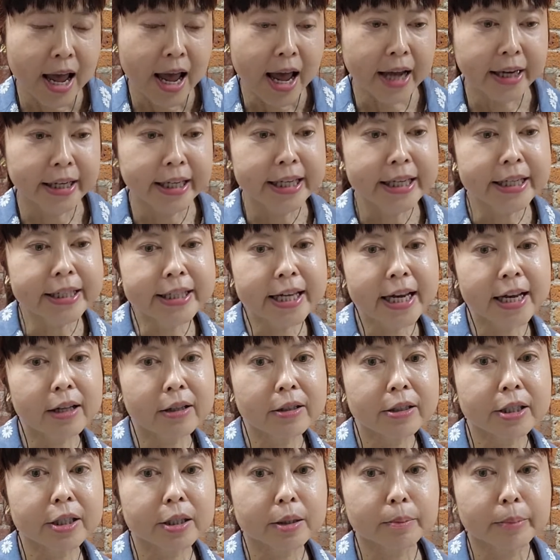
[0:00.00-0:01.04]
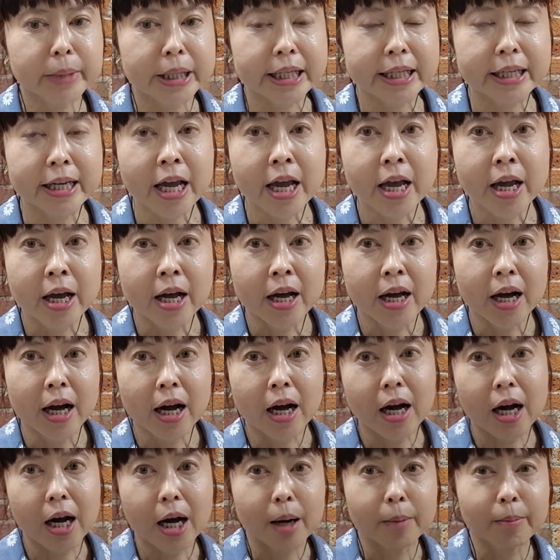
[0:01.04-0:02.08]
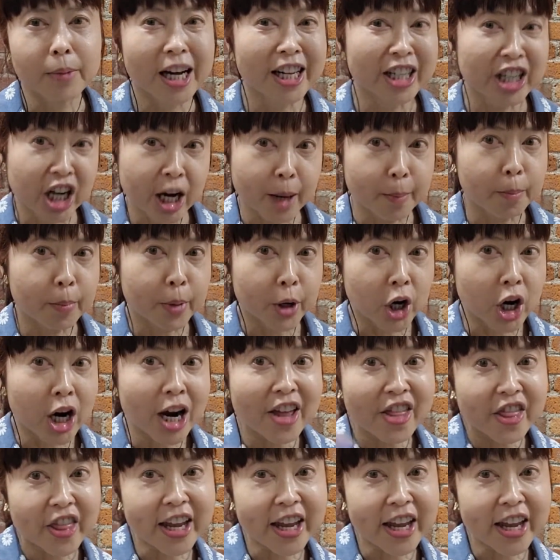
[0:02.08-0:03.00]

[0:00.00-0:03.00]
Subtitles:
and he tells me a number,